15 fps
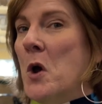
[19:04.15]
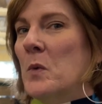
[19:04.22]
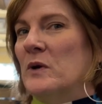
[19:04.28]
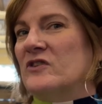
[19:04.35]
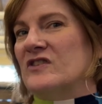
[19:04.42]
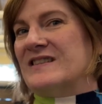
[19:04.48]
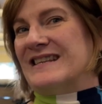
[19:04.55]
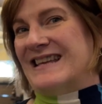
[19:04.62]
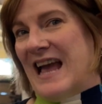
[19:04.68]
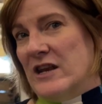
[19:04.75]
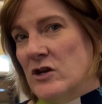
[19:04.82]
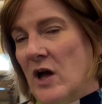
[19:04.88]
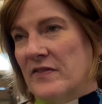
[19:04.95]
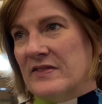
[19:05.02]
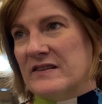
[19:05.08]
which is
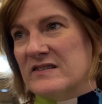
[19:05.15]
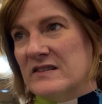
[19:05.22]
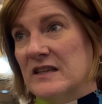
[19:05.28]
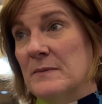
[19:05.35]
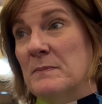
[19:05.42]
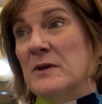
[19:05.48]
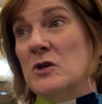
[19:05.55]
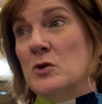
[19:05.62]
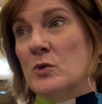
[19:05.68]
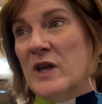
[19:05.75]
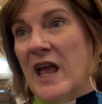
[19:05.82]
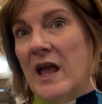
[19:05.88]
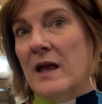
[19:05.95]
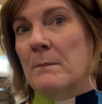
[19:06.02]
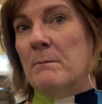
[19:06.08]
again not the sleepy
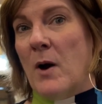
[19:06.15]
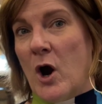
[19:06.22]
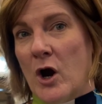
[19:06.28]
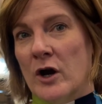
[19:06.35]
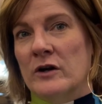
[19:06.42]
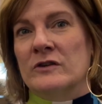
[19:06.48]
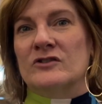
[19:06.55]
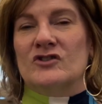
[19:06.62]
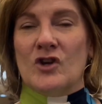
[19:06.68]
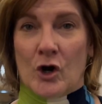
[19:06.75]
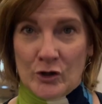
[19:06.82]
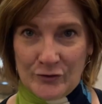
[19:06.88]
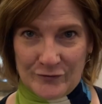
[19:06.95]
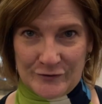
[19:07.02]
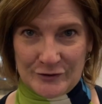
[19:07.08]
UK bar
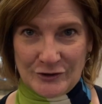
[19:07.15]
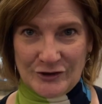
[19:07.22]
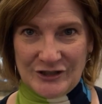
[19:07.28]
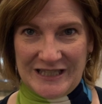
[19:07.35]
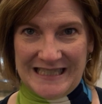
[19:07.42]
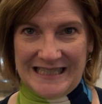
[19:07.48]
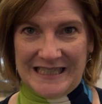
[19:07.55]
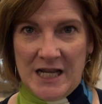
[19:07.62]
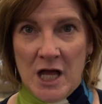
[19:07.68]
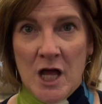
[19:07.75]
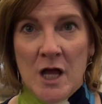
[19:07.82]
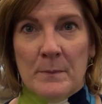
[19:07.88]
dart version,